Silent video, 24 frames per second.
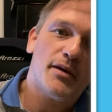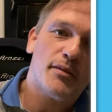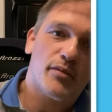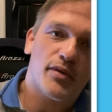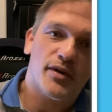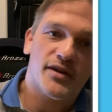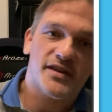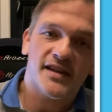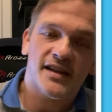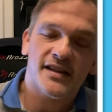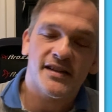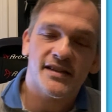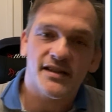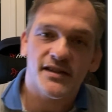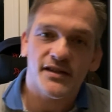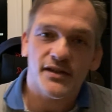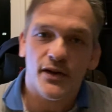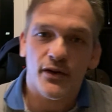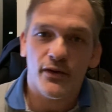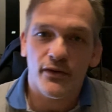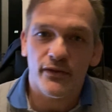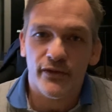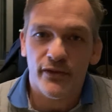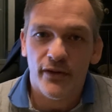presented
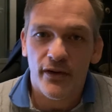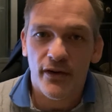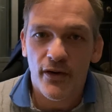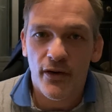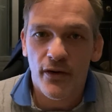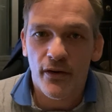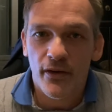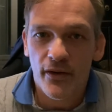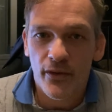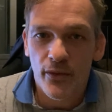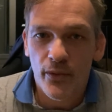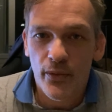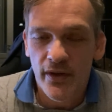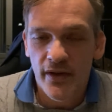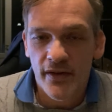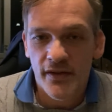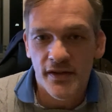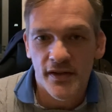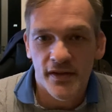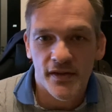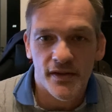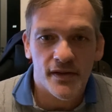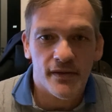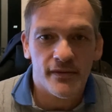to
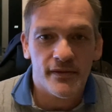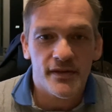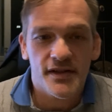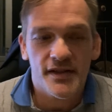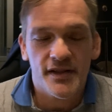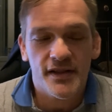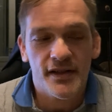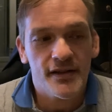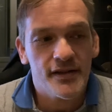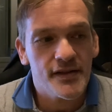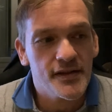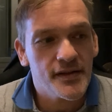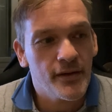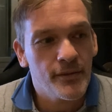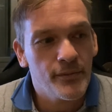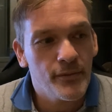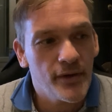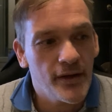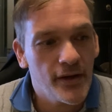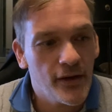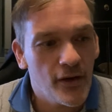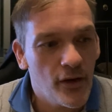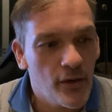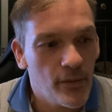audiences overseas. So I'm
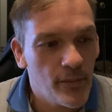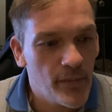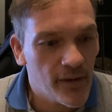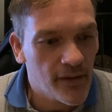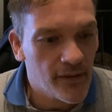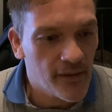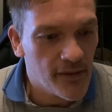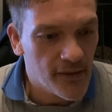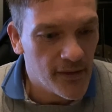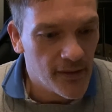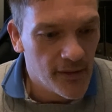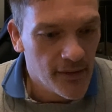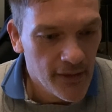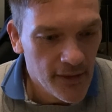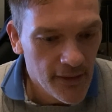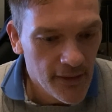really hoping that,